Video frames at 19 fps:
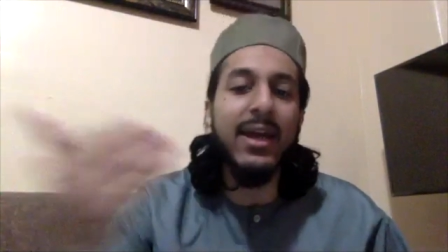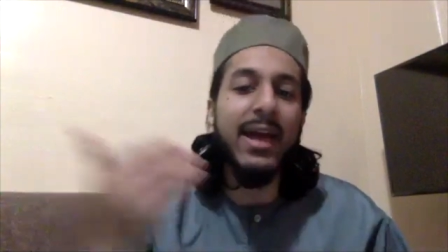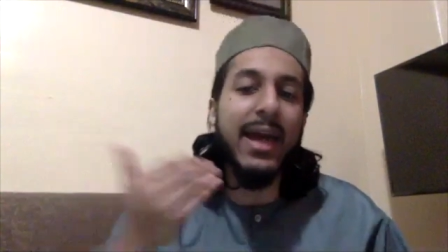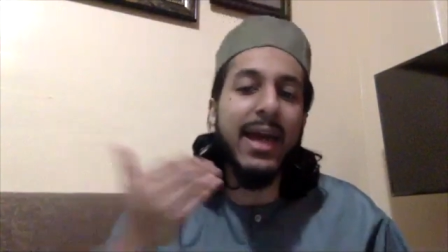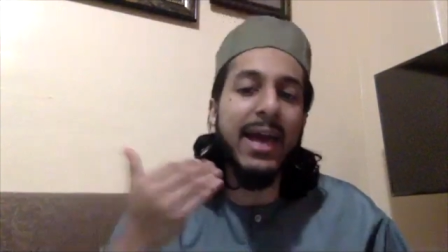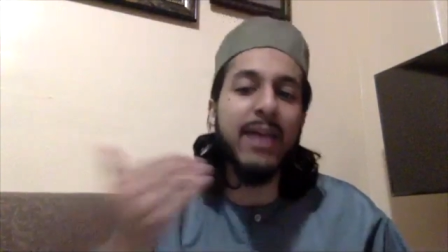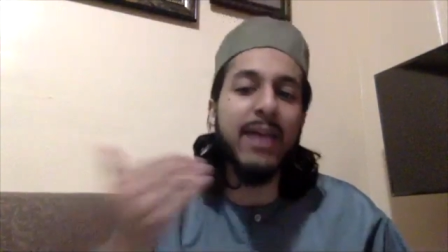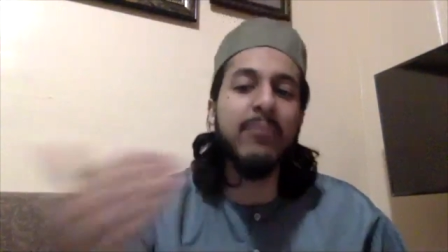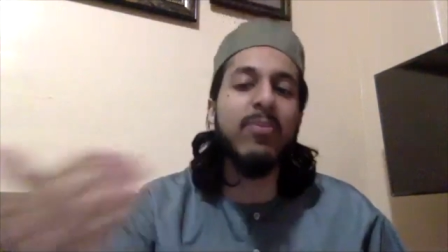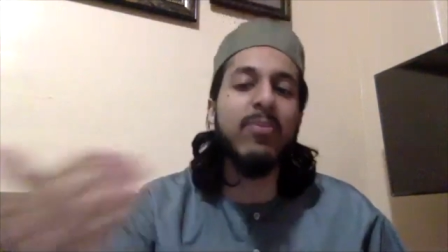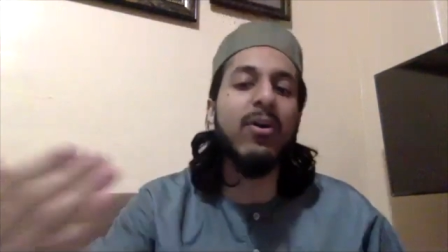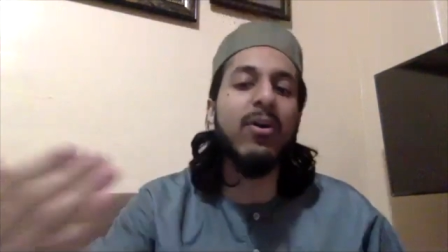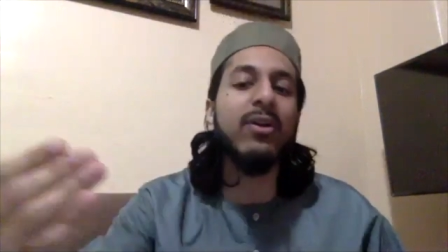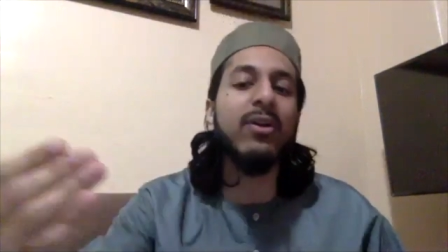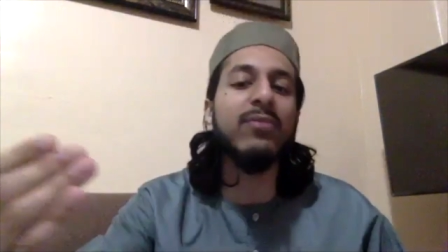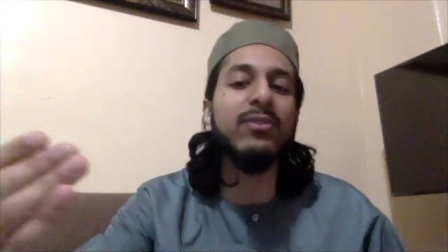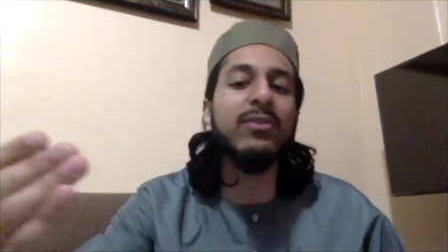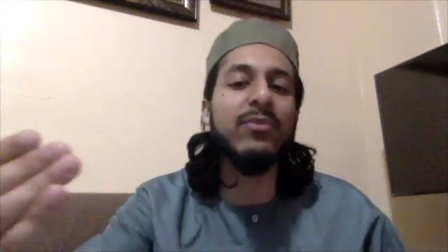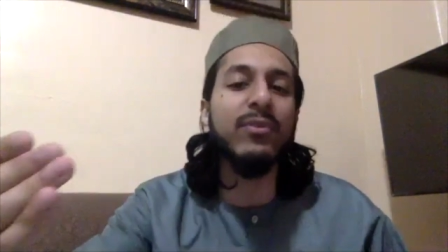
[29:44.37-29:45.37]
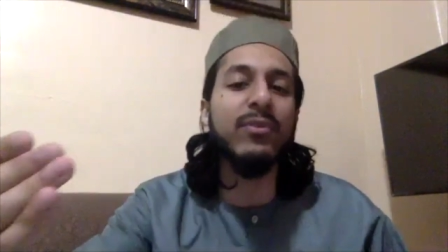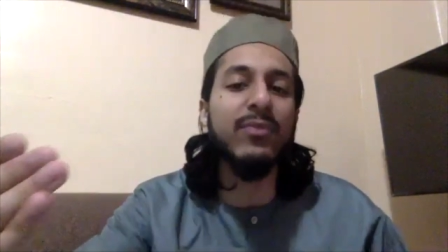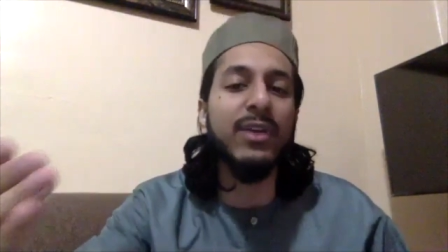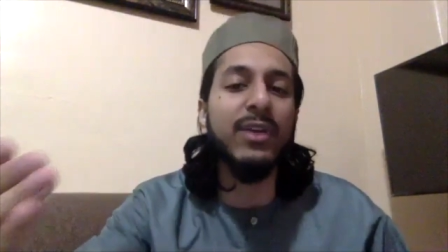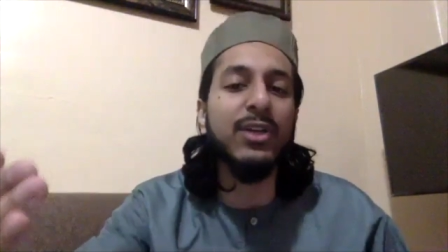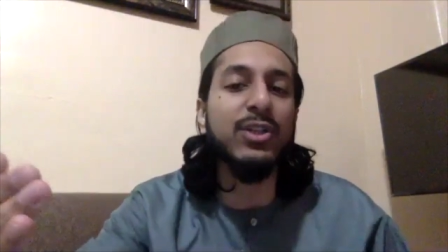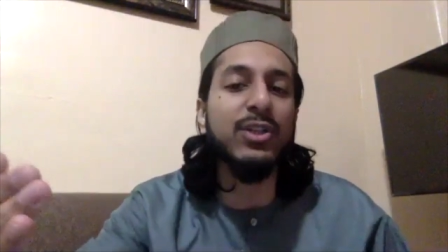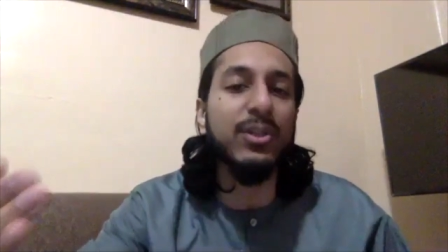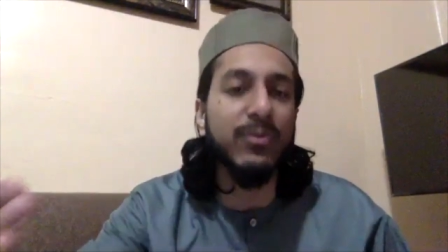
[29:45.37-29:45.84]
and part of the
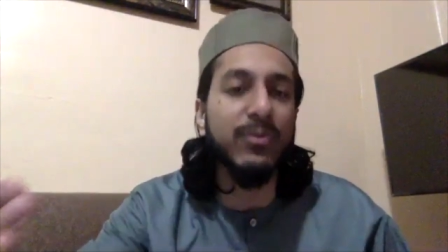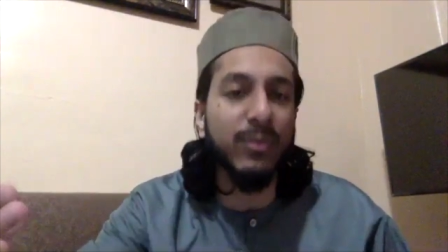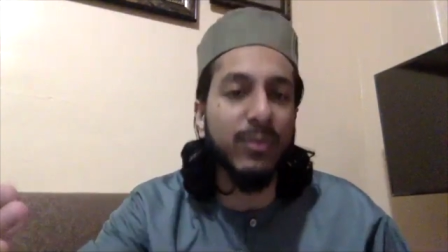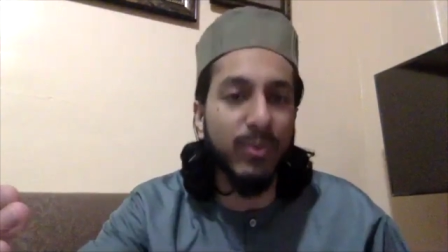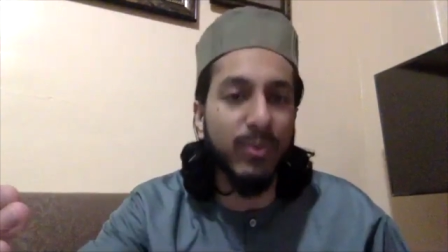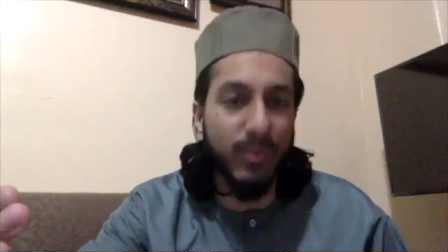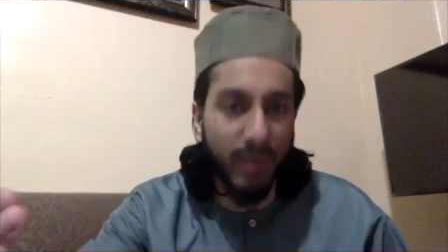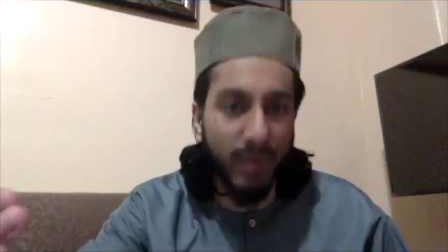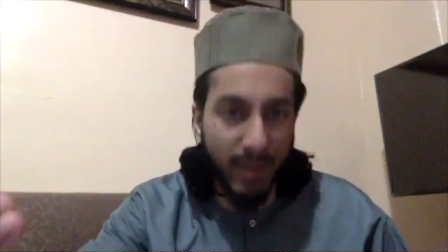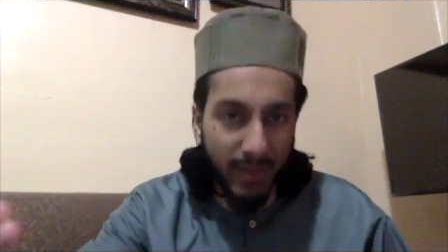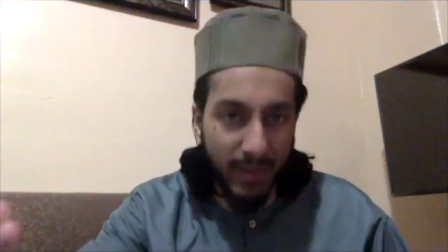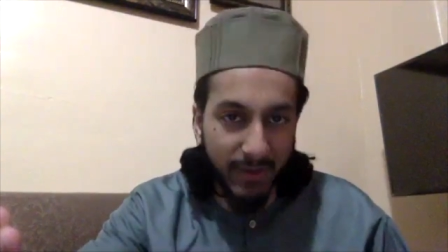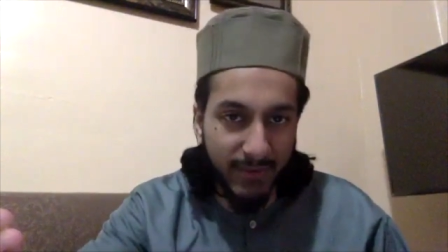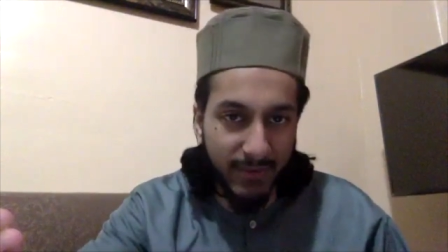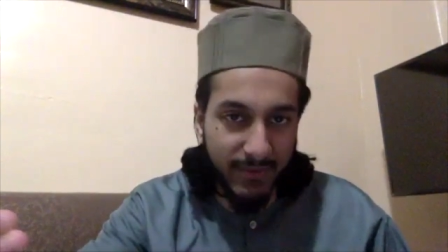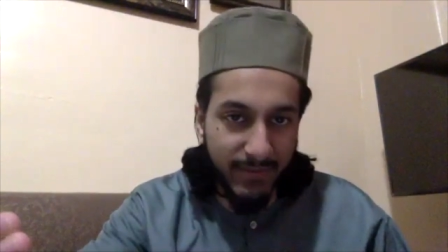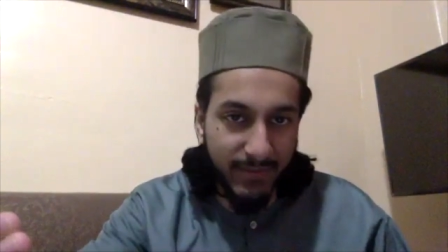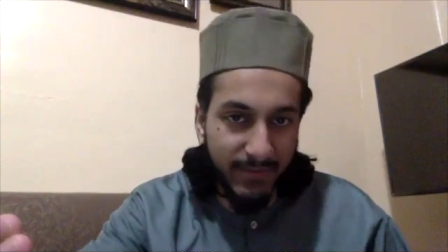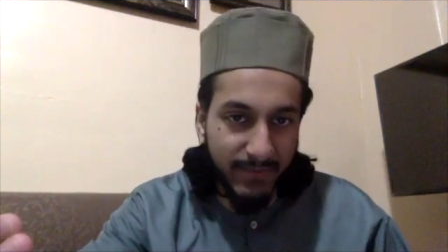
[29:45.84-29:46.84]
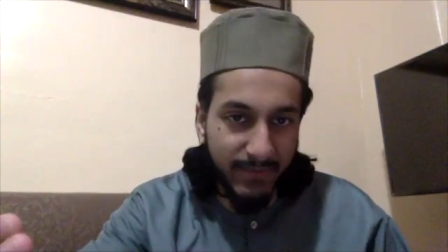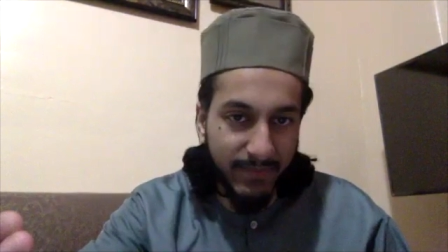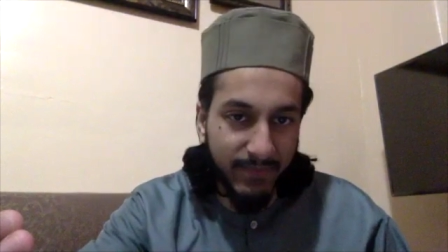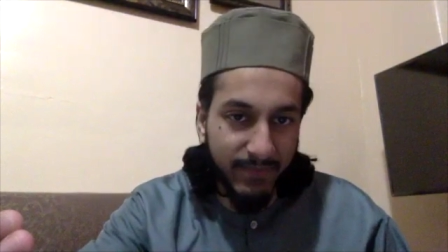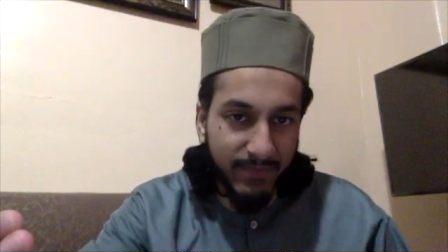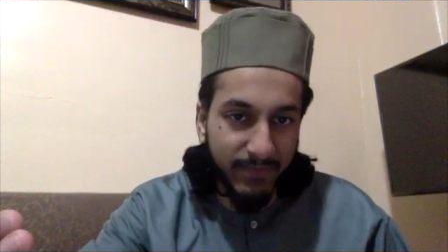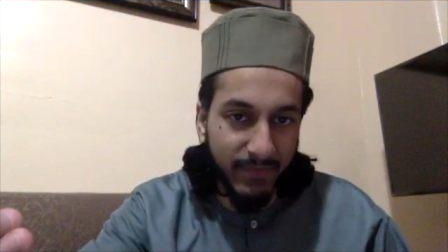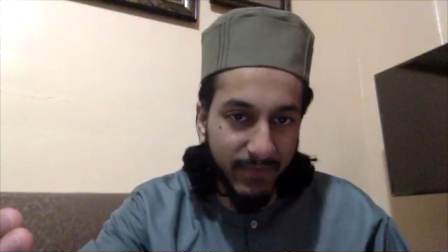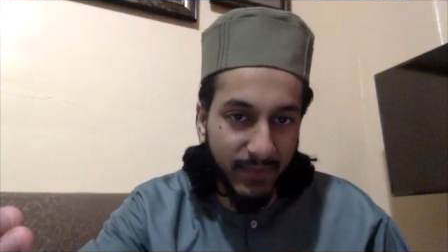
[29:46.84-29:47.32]
revelation of the Quran.
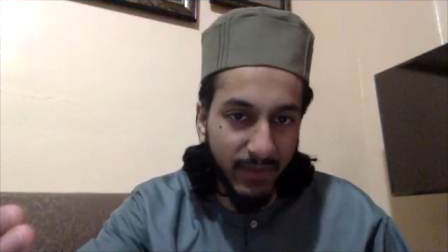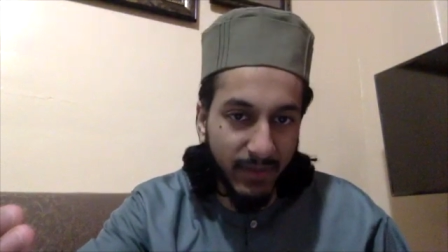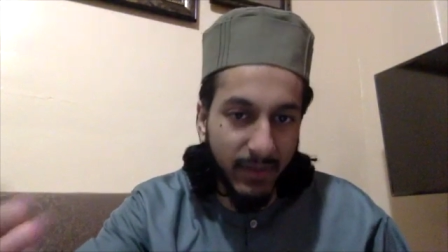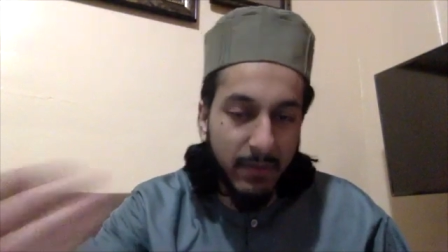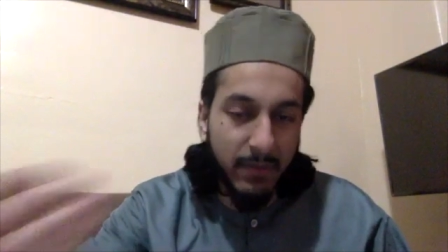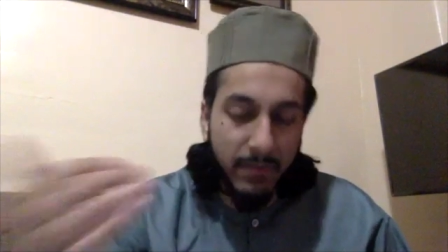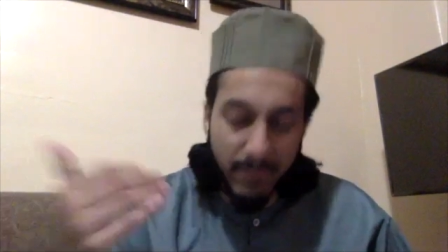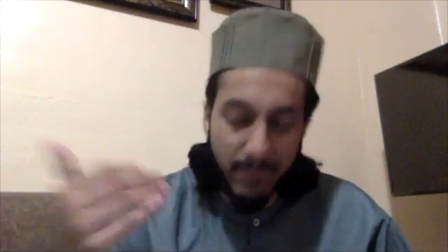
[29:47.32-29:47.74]
Okay?